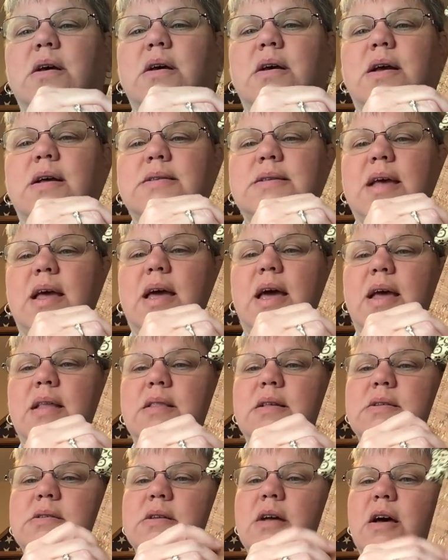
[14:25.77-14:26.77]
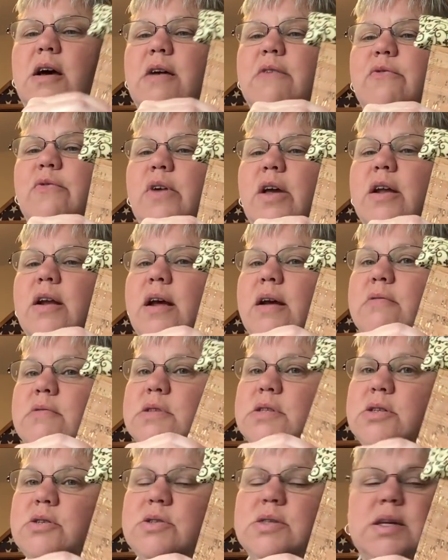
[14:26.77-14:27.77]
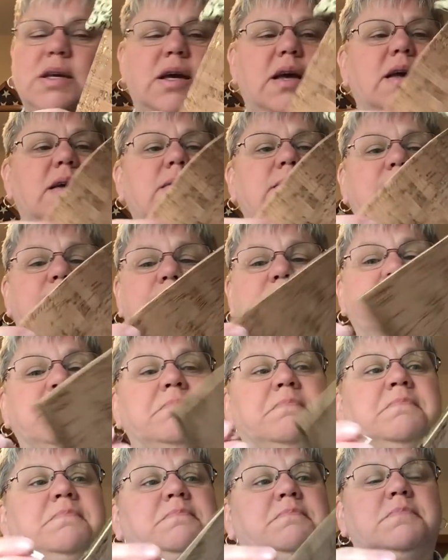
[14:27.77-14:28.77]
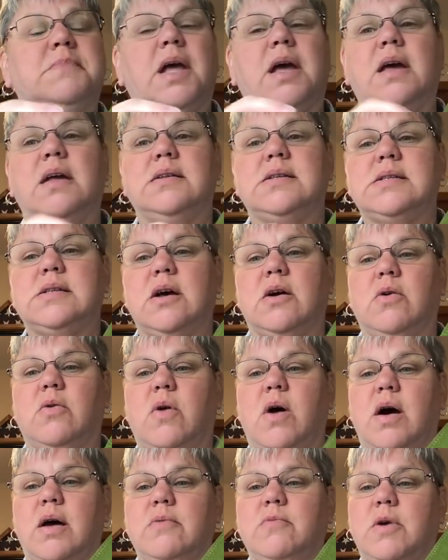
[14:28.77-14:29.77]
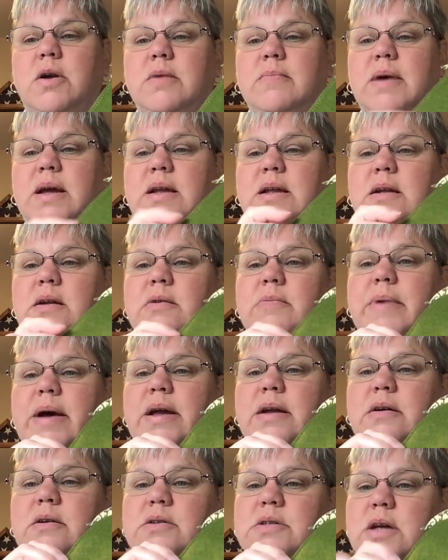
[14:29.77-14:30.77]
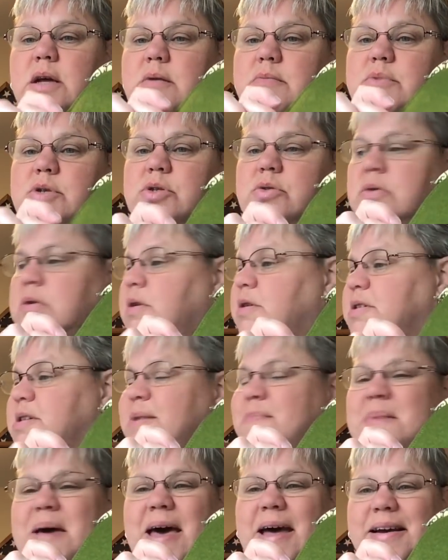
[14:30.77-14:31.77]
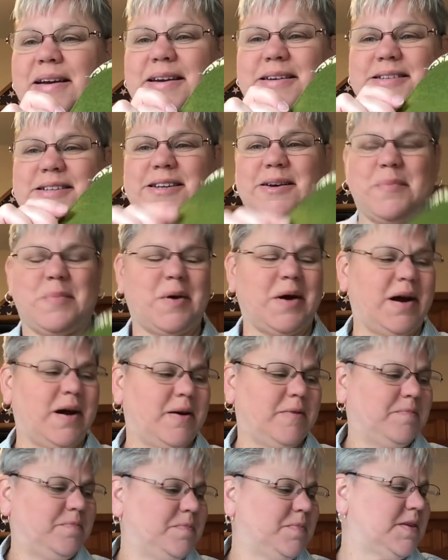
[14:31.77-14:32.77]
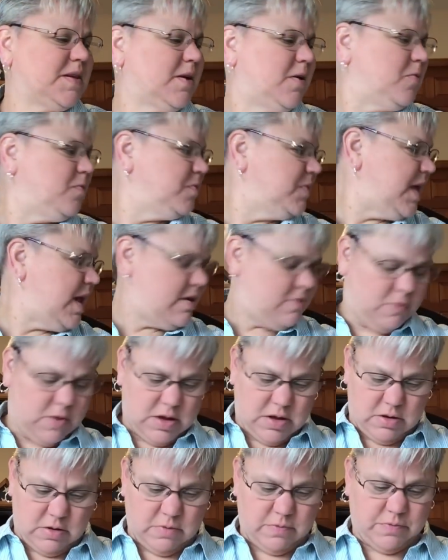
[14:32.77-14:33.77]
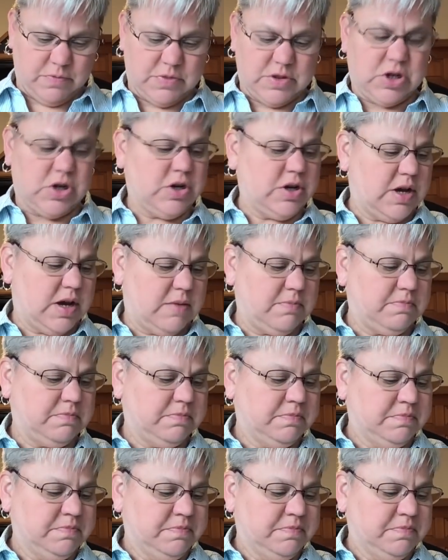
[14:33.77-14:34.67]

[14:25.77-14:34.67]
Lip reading: because I had this off and I was using it. And so on one of my needle minders, I am sure there's a magnet somewhere. So that will turn up.